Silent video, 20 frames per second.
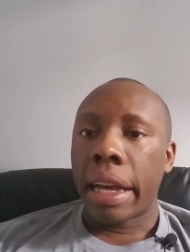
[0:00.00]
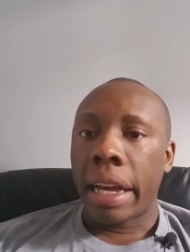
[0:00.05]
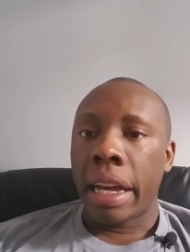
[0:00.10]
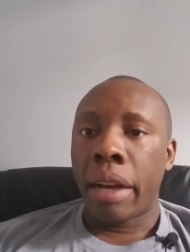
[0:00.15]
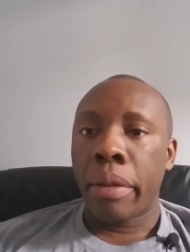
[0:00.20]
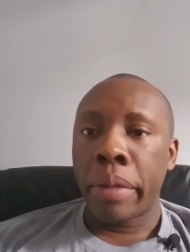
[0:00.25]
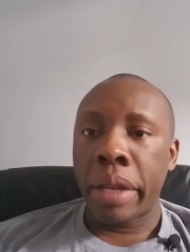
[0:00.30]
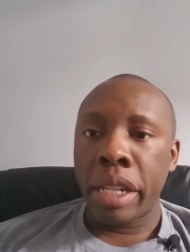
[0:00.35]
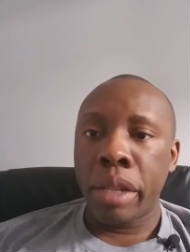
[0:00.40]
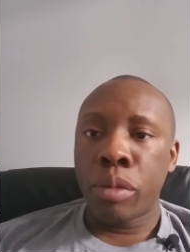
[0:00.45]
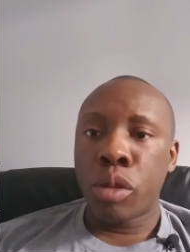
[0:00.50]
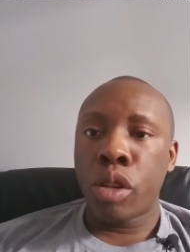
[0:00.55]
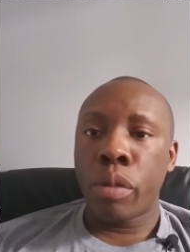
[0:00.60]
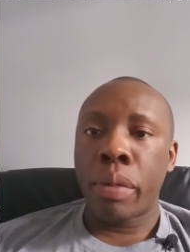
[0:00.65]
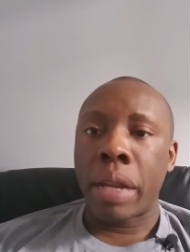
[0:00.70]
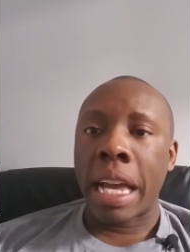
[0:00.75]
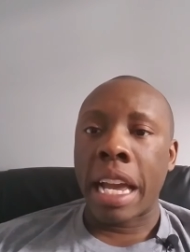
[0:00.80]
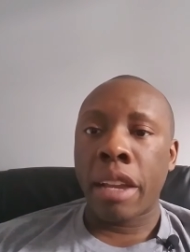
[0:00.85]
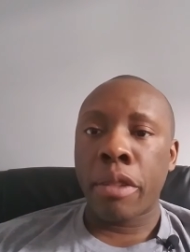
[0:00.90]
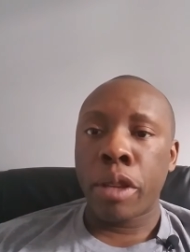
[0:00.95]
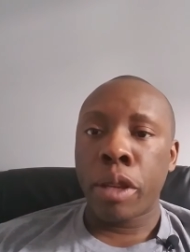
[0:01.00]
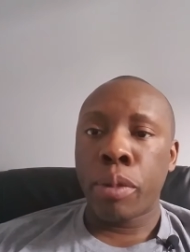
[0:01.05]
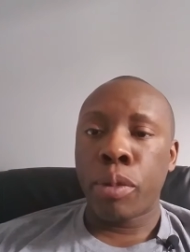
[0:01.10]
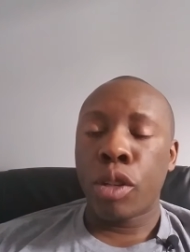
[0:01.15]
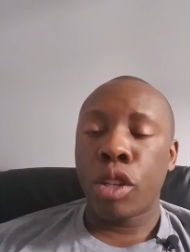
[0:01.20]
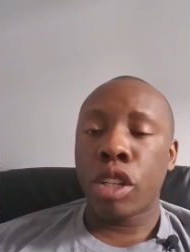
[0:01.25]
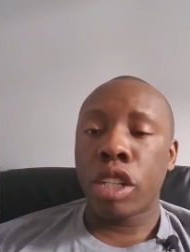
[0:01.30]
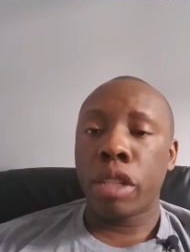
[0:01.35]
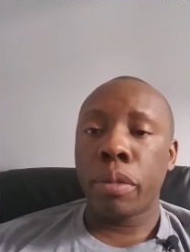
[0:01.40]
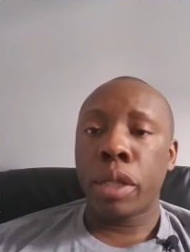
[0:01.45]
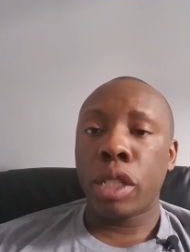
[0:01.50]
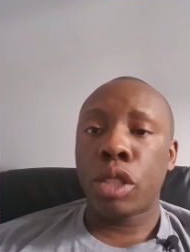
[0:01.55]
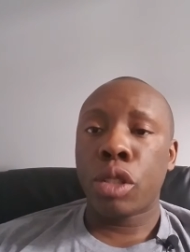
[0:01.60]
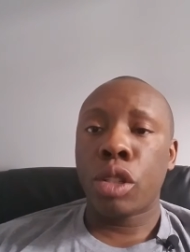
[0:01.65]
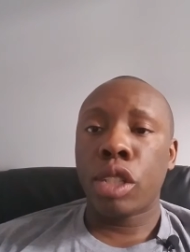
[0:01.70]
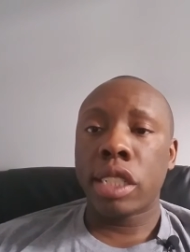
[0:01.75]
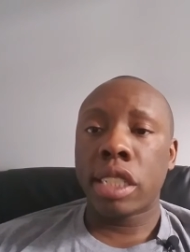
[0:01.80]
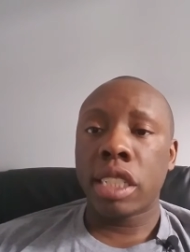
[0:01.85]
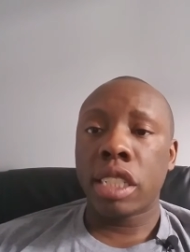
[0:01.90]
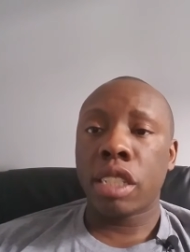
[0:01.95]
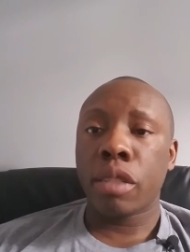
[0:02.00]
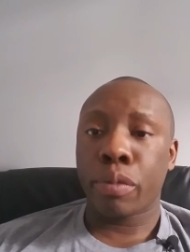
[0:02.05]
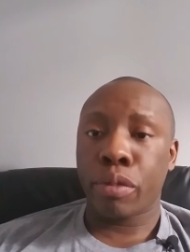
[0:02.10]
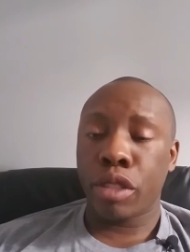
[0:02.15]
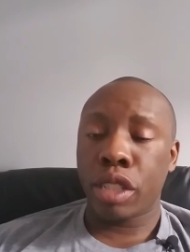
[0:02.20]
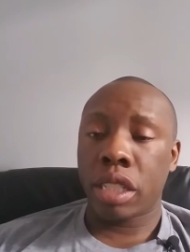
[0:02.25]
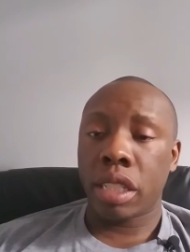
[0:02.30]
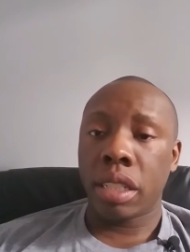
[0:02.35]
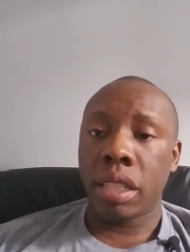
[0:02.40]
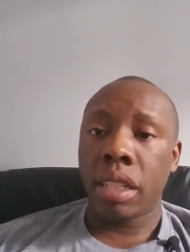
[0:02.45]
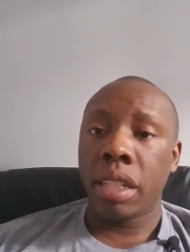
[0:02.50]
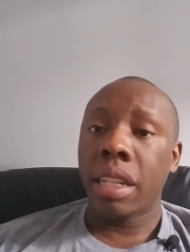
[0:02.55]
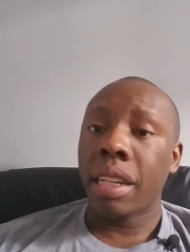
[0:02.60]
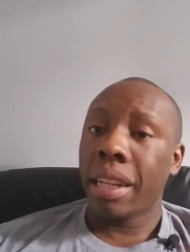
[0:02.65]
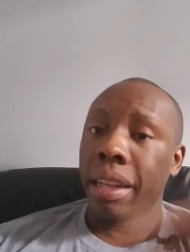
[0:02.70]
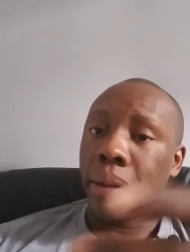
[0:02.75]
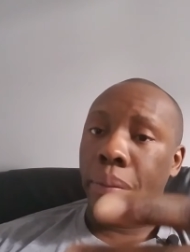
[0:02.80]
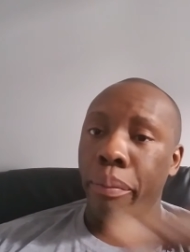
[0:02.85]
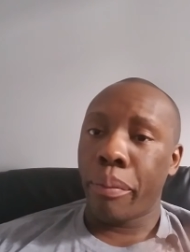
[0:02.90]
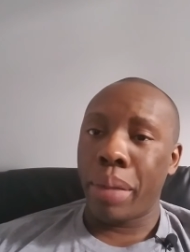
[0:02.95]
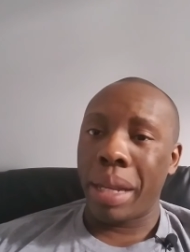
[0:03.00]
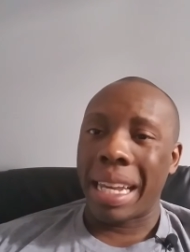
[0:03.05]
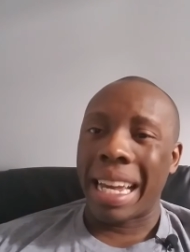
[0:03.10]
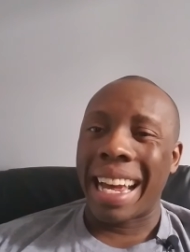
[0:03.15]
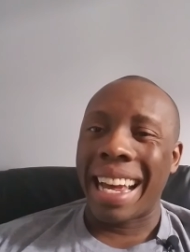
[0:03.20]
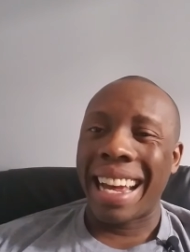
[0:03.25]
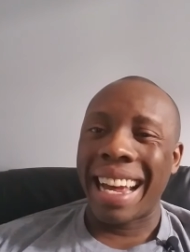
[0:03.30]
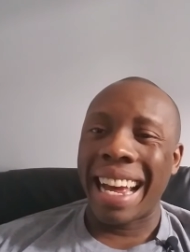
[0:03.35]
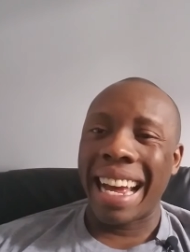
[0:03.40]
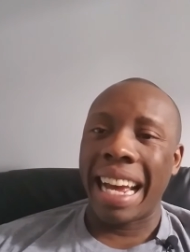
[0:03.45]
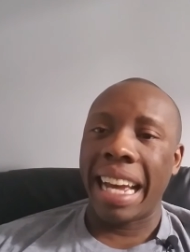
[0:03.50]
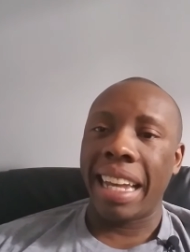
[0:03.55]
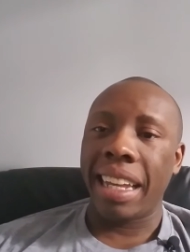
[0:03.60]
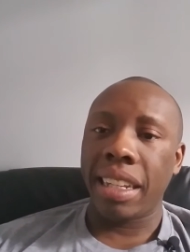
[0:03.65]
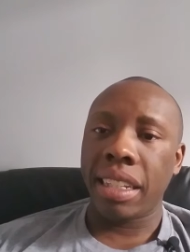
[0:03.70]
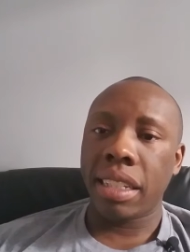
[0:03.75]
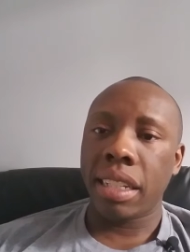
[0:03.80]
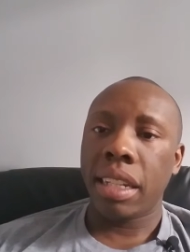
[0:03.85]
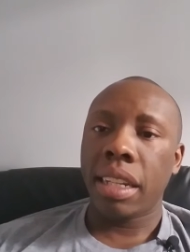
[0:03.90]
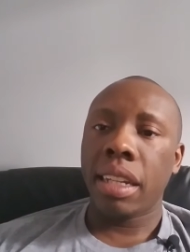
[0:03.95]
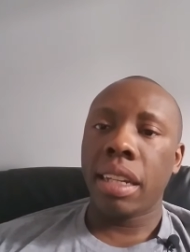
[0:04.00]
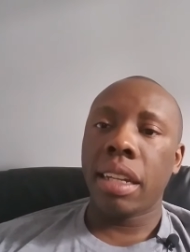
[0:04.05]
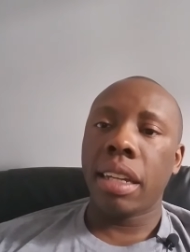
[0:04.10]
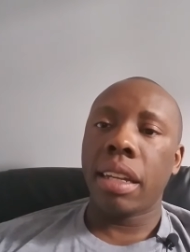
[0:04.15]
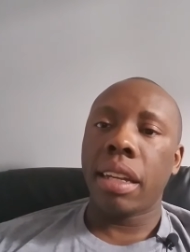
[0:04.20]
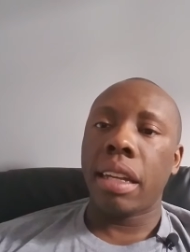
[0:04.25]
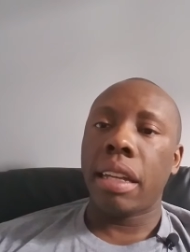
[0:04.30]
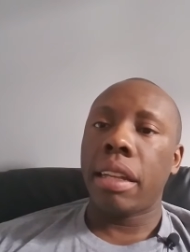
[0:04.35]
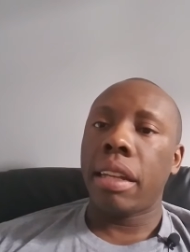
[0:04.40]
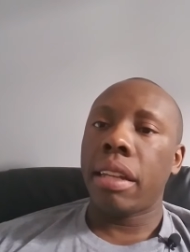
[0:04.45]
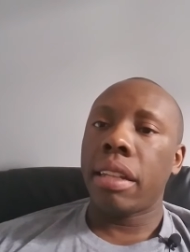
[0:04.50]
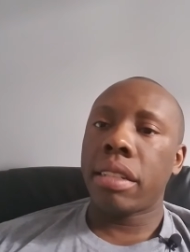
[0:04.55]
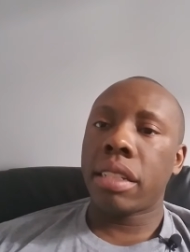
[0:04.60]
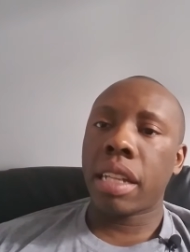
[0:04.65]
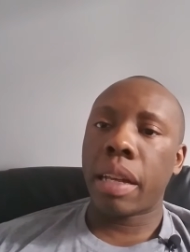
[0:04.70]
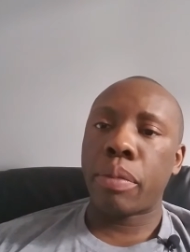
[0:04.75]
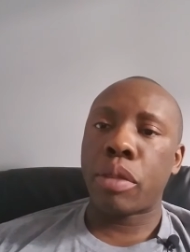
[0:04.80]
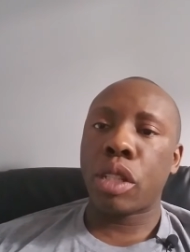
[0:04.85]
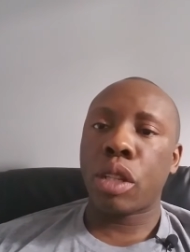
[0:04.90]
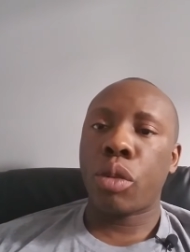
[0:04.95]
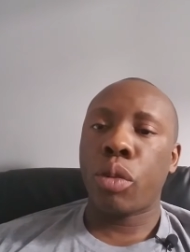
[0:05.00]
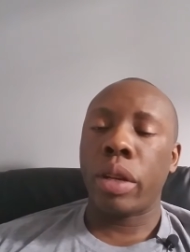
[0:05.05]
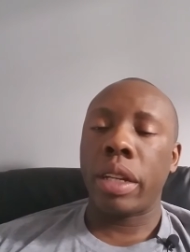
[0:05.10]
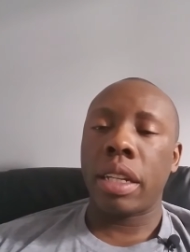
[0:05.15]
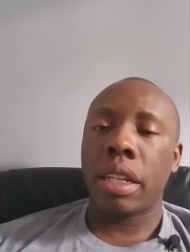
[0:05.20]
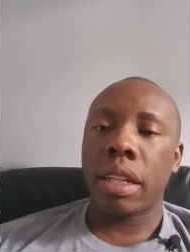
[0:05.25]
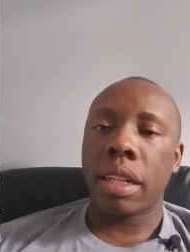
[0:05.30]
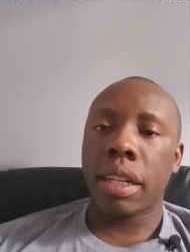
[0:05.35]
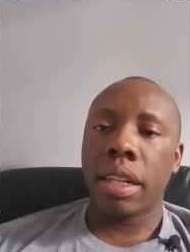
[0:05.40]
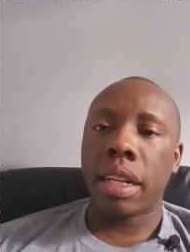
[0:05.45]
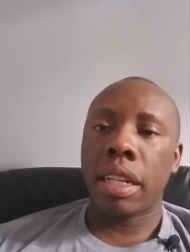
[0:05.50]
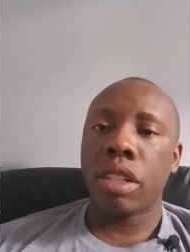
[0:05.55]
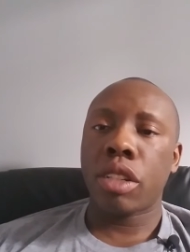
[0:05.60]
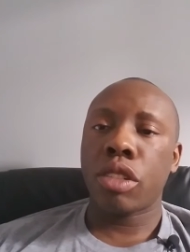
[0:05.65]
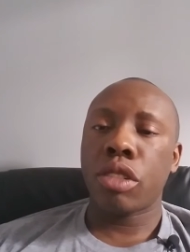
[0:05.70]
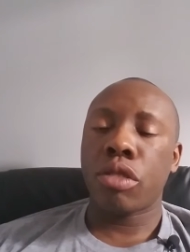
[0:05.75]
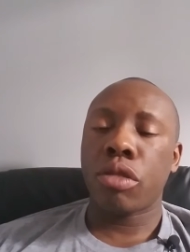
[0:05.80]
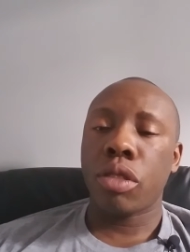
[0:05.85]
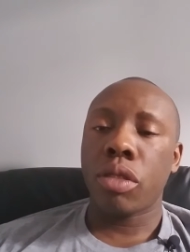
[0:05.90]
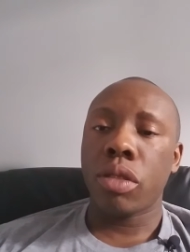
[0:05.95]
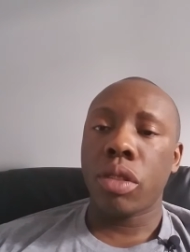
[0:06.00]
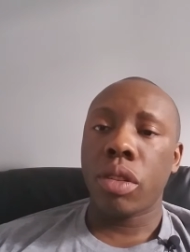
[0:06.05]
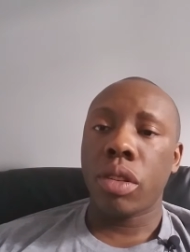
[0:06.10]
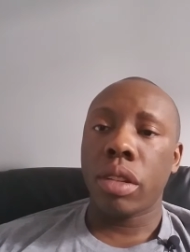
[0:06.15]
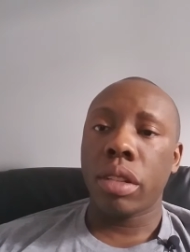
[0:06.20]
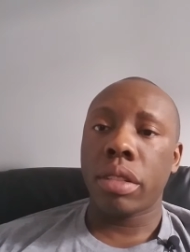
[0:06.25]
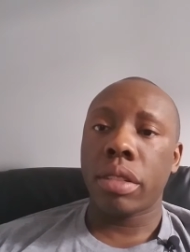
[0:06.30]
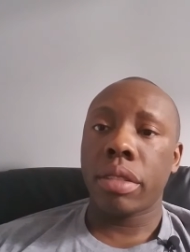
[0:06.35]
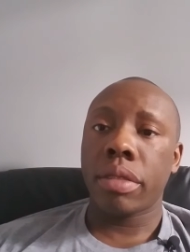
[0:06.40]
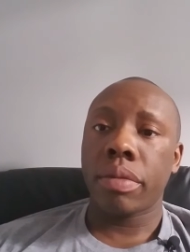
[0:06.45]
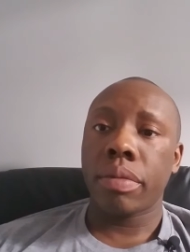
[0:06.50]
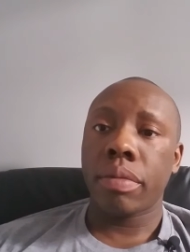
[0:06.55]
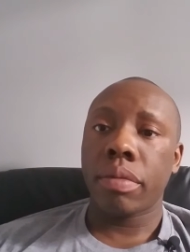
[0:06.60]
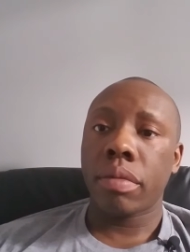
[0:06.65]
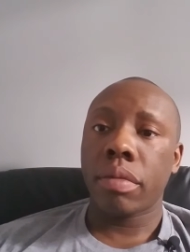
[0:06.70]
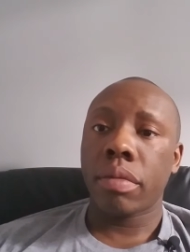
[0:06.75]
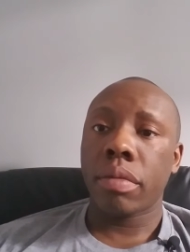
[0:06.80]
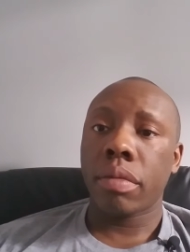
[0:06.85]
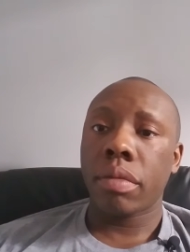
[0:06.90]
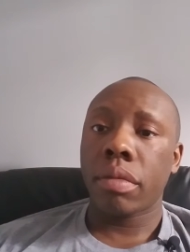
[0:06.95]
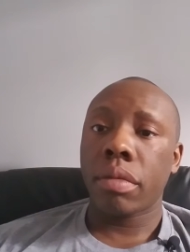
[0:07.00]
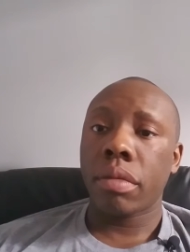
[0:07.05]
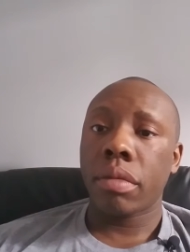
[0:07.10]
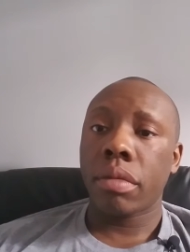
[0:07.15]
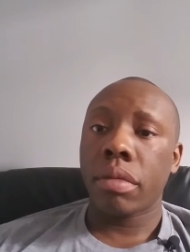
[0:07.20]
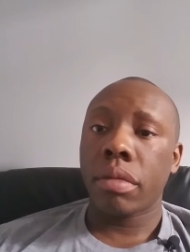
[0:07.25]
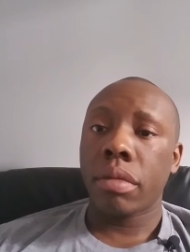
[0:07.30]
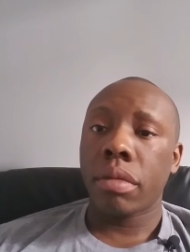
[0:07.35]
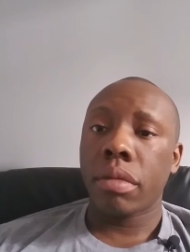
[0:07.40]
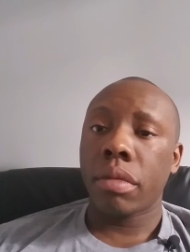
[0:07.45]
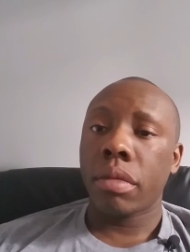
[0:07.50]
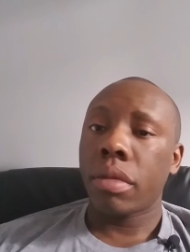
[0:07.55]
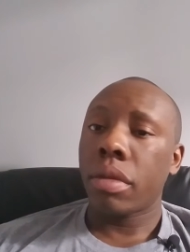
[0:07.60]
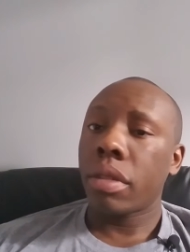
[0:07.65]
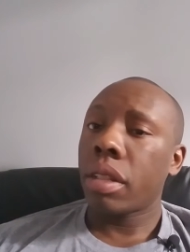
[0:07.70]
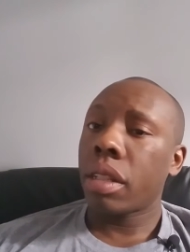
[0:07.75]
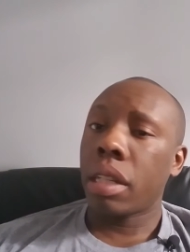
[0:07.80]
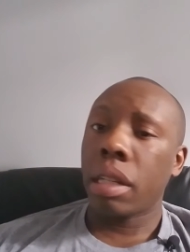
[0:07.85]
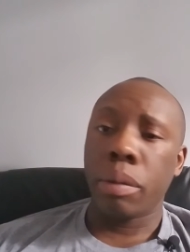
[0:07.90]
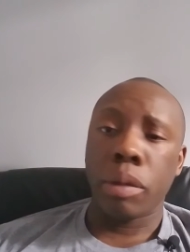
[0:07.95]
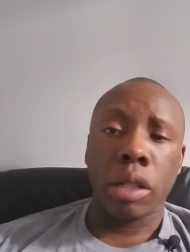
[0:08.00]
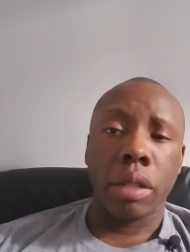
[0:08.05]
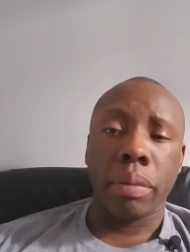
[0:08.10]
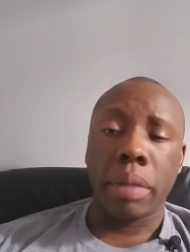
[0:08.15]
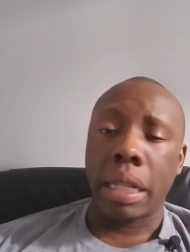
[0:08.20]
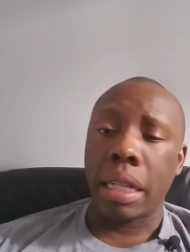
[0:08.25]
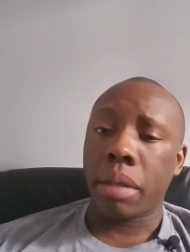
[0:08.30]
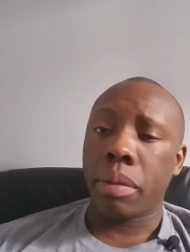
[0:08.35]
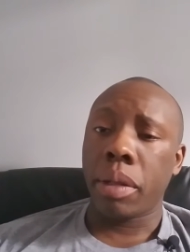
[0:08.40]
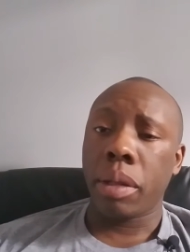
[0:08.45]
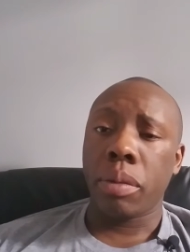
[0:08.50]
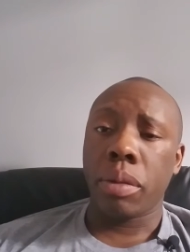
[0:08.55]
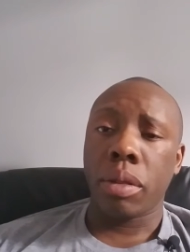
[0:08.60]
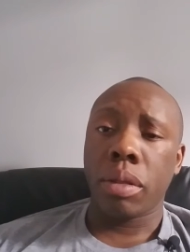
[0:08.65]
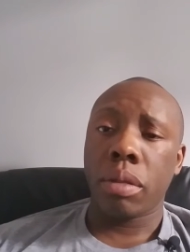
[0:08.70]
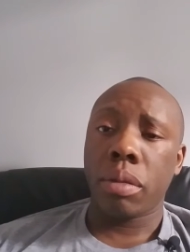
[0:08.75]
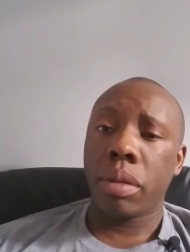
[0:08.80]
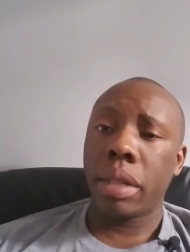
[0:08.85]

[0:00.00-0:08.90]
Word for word: How many more black people are going to be tossed into prison behind subsequent gun control laws? Come on, black people.